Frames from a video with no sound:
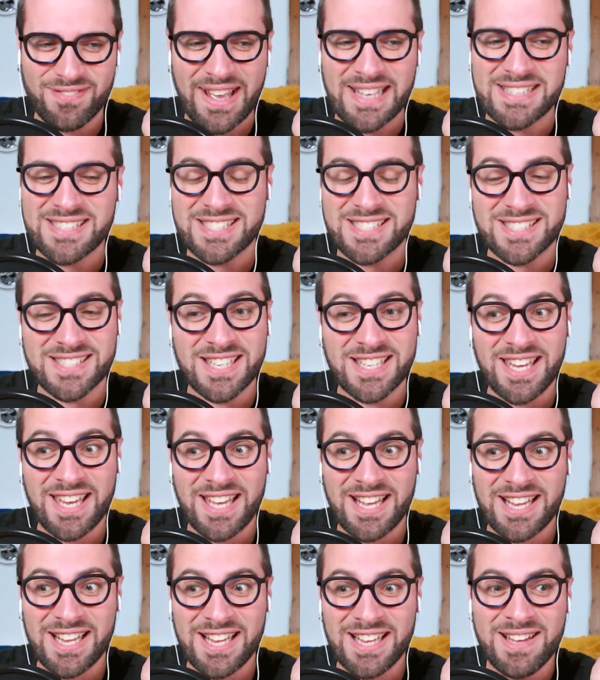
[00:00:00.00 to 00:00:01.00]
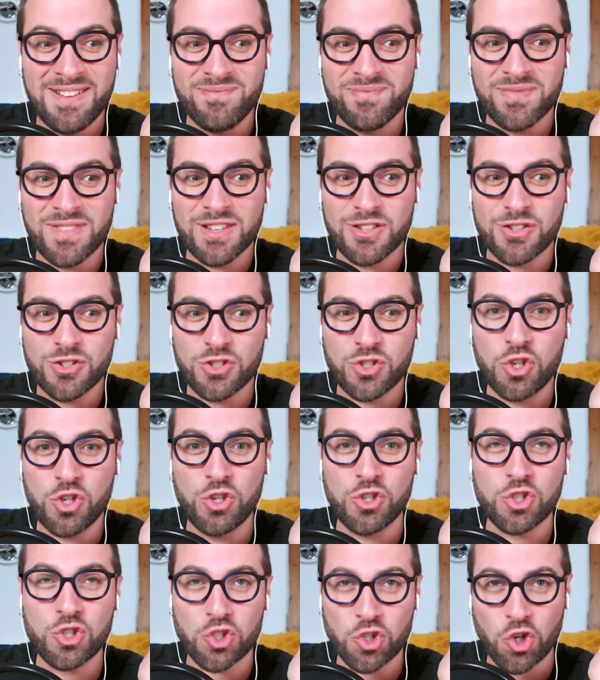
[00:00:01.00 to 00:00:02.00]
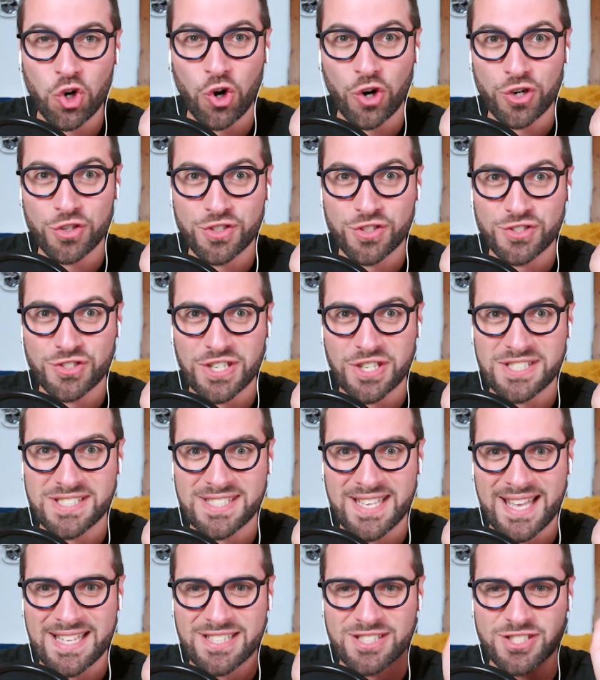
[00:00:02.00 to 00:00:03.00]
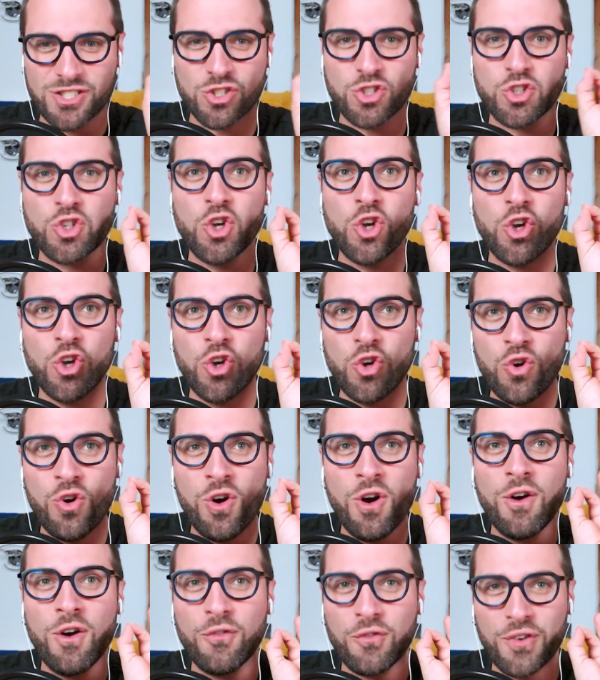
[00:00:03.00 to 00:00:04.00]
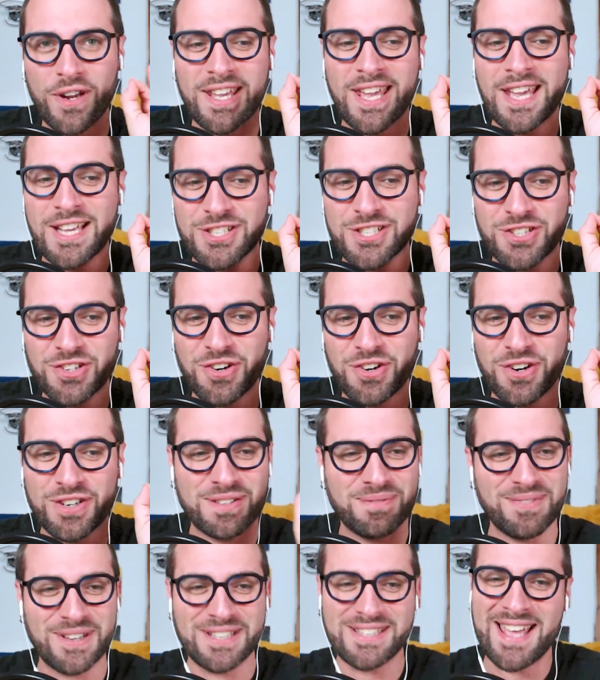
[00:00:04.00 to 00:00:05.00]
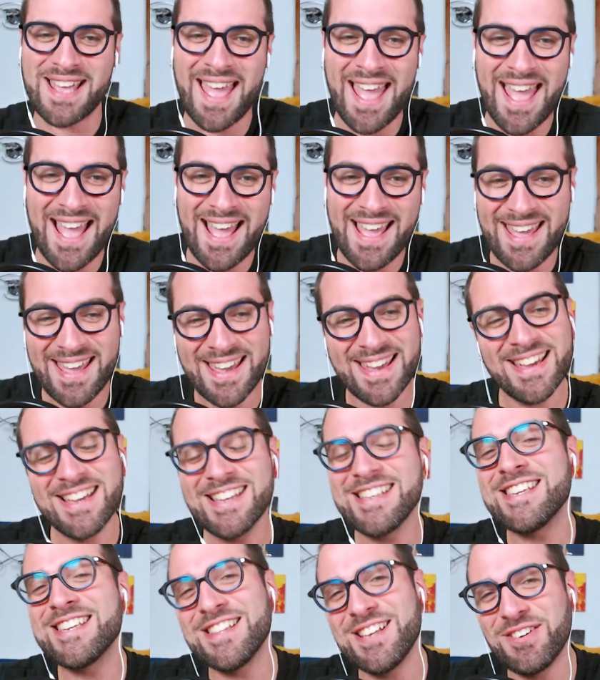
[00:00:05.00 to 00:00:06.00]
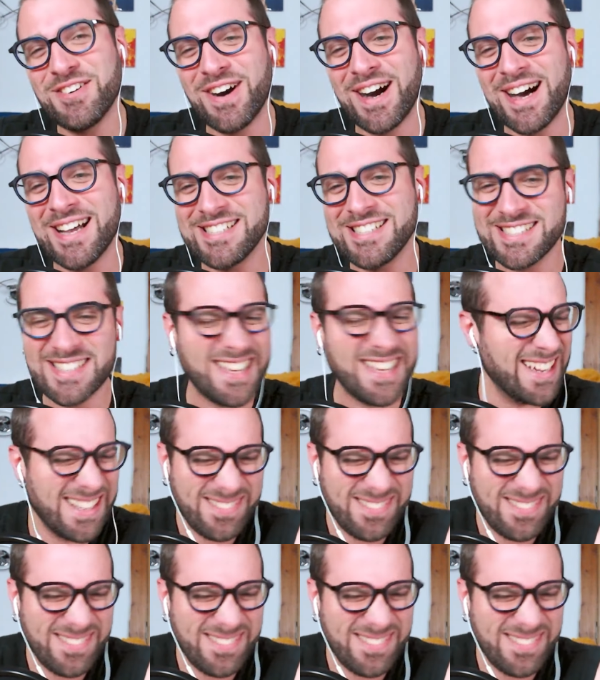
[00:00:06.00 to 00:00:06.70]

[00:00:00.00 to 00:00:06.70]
That's still too short, Just Dance. Too freaking short. But hey, you know what?